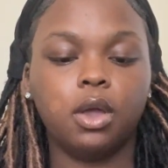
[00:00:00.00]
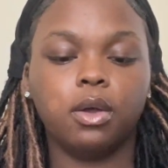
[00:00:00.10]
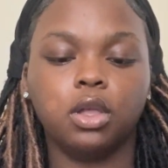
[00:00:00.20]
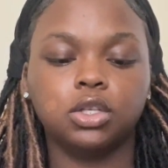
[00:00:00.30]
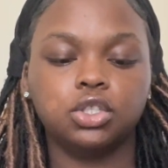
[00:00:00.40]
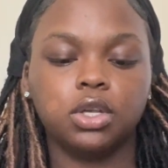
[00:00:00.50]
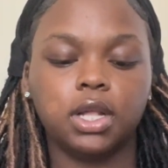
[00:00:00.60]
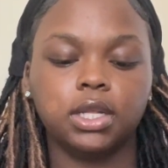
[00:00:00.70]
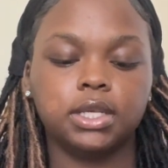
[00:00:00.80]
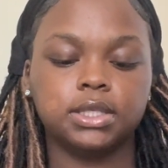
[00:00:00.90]
I'm gonna show y'all
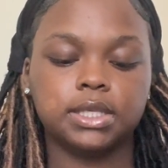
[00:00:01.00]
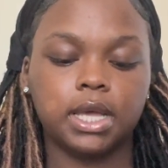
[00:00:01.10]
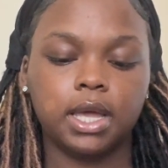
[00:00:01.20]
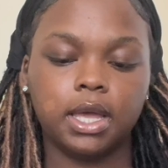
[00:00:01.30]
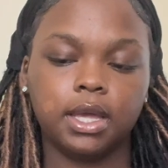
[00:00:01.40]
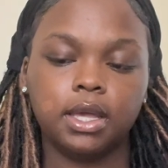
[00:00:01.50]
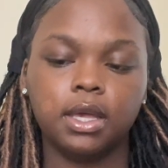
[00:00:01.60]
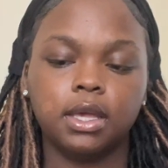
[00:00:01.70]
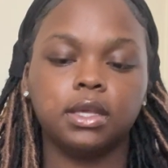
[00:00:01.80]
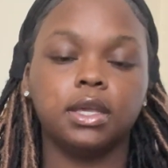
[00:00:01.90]
the inside.
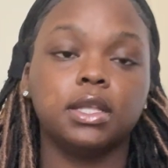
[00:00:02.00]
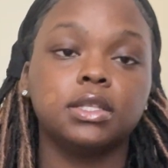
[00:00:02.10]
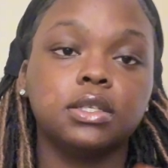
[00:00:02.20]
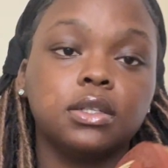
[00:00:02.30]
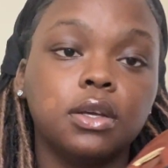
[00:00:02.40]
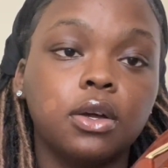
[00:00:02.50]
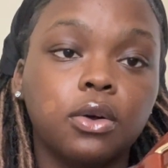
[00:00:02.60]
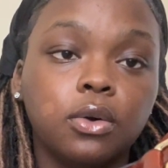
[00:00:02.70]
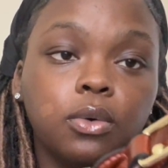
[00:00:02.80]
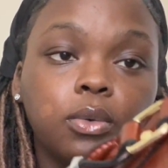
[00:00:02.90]
Get into the
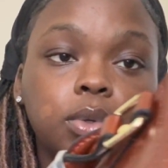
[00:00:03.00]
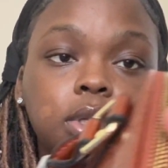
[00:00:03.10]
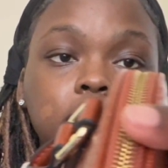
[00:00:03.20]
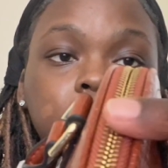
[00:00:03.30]
gold